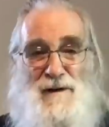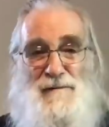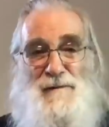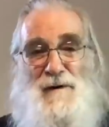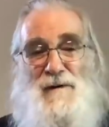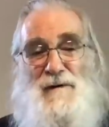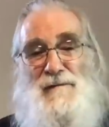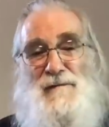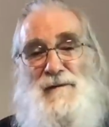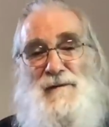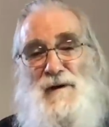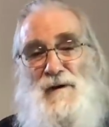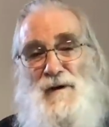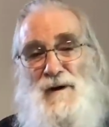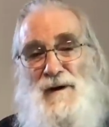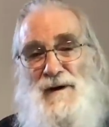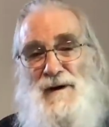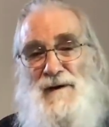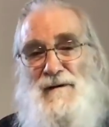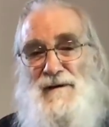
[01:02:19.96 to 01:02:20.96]
Joe, if you
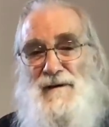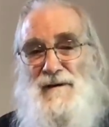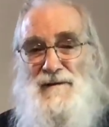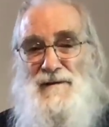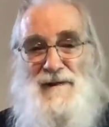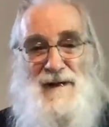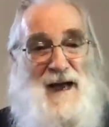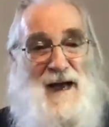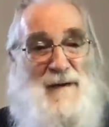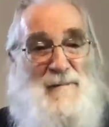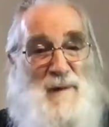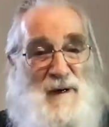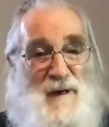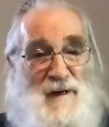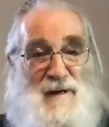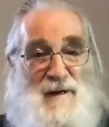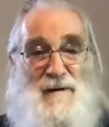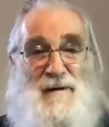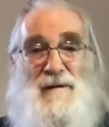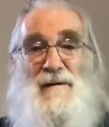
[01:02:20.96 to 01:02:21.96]
look timing
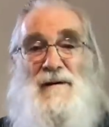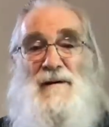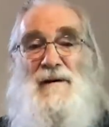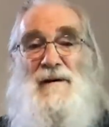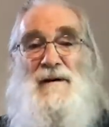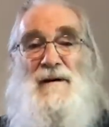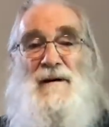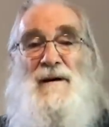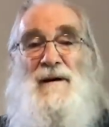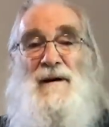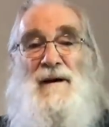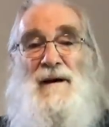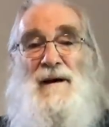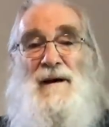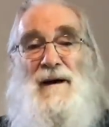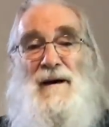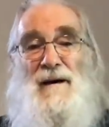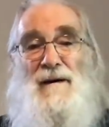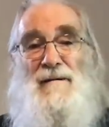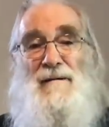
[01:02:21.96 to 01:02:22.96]
here.
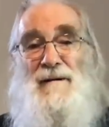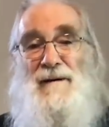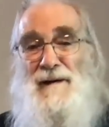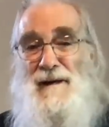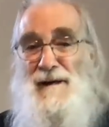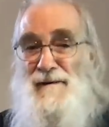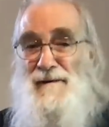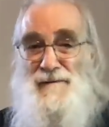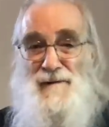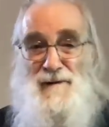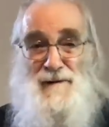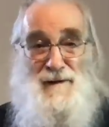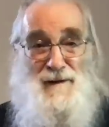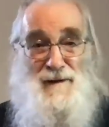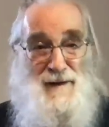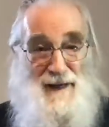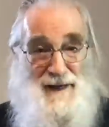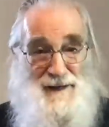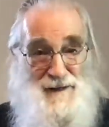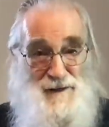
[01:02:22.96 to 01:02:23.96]
Right after the
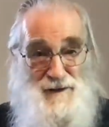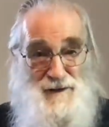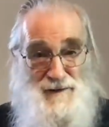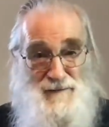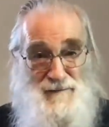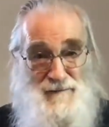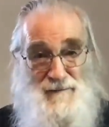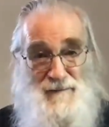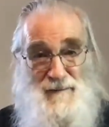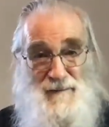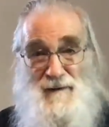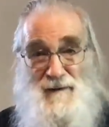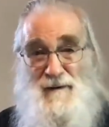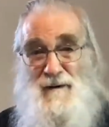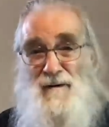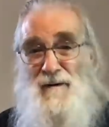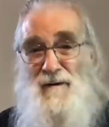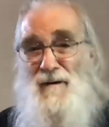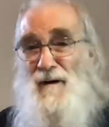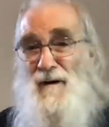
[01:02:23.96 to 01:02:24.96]
election,
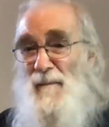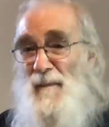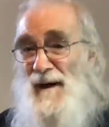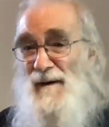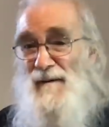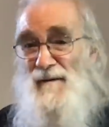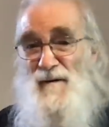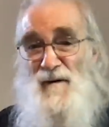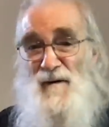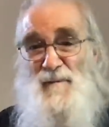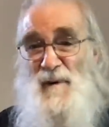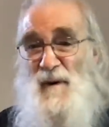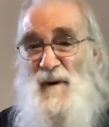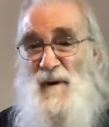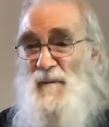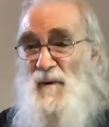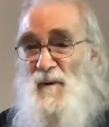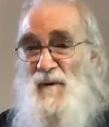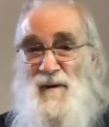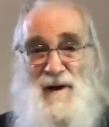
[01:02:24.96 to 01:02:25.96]
all manner of
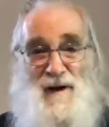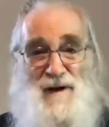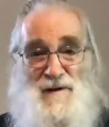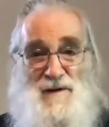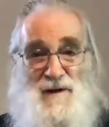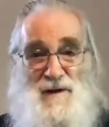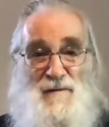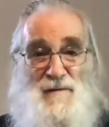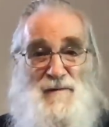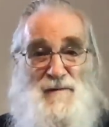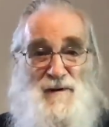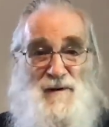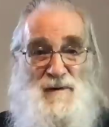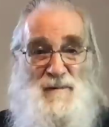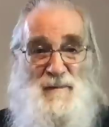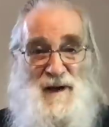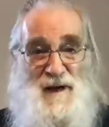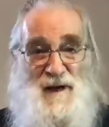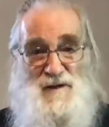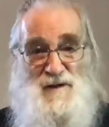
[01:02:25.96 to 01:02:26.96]
people were asking for
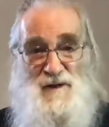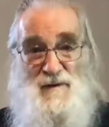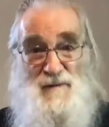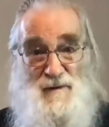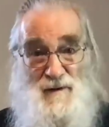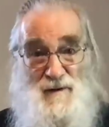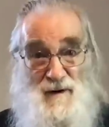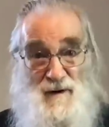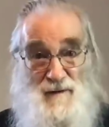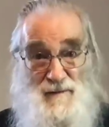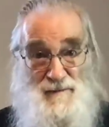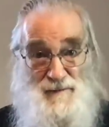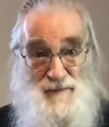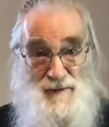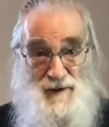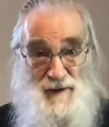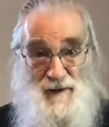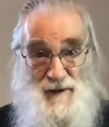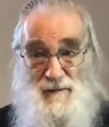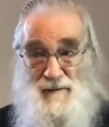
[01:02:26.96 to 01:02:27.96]
unmasking of
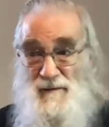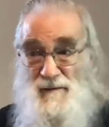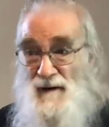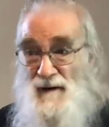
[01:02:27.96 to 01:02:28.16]
Flynn.